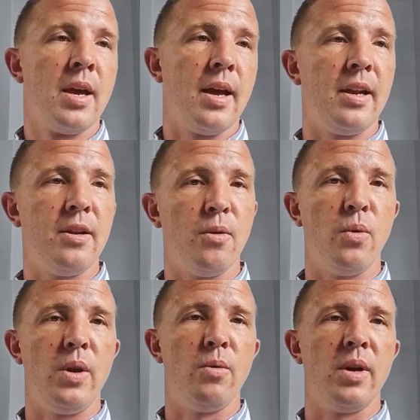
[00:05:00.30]
and
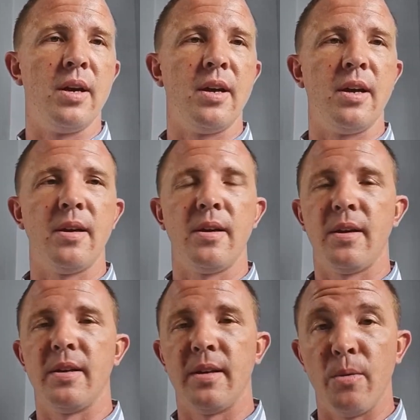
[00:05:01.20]
we
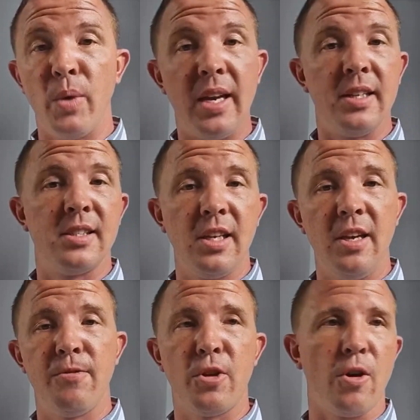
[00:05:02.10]

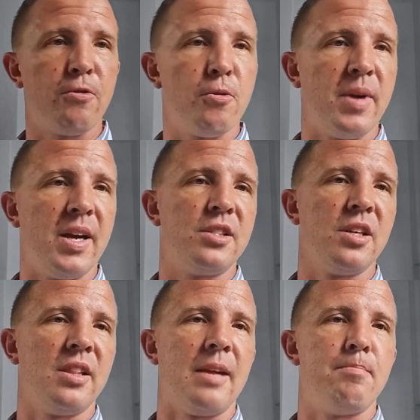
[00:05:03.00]
received
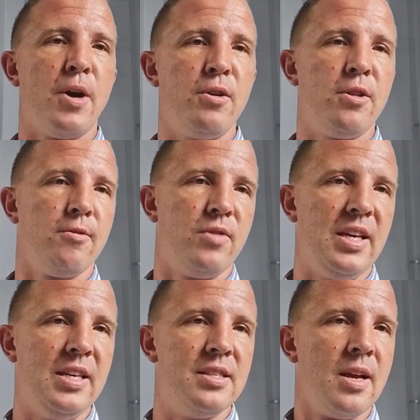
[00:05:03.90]
confirmation that both of
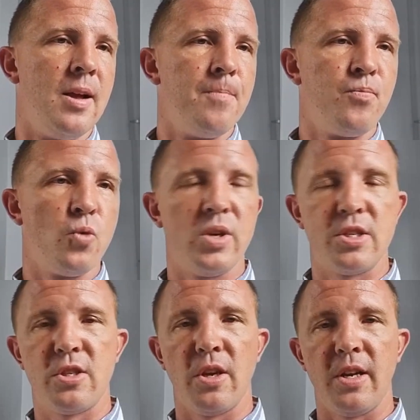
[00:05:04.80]
these
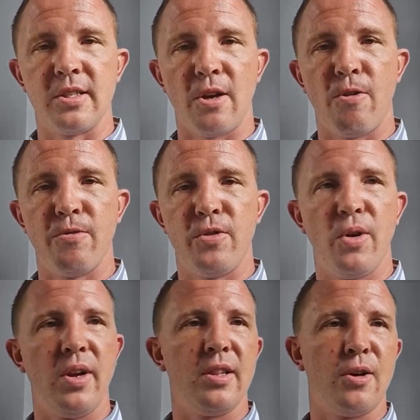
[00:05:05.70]
was resolved
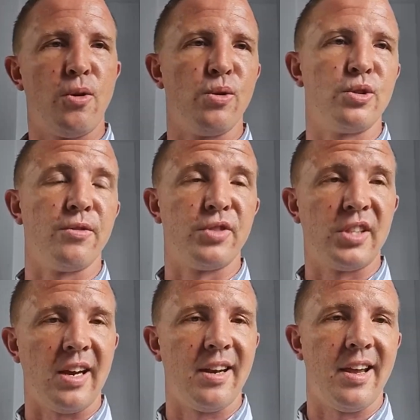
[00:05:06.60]
during the course of
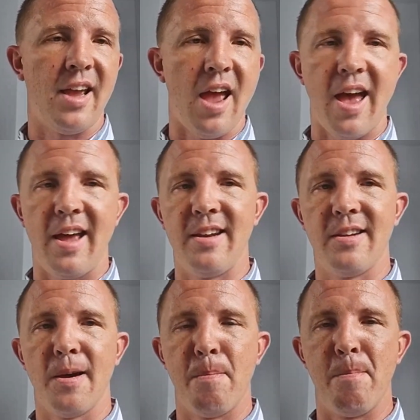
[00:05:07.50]
Sunday
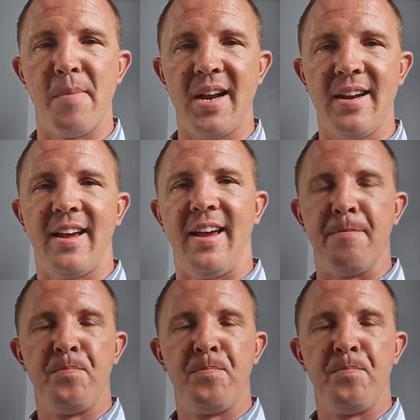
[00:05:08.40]
and Monday.